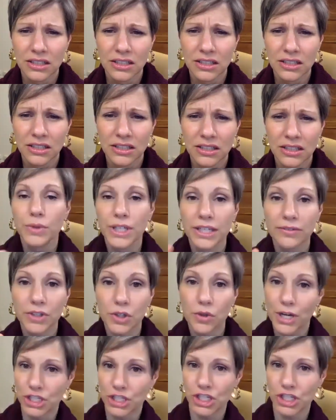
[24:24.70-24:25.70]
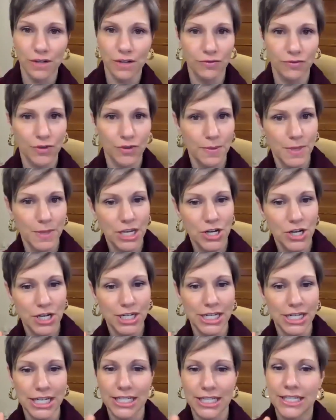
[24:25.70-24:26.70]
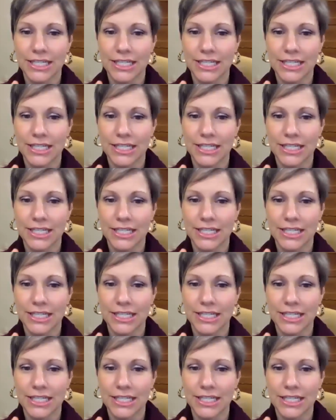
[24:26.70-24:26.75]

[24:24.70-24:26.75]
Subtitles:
have a question from the audience,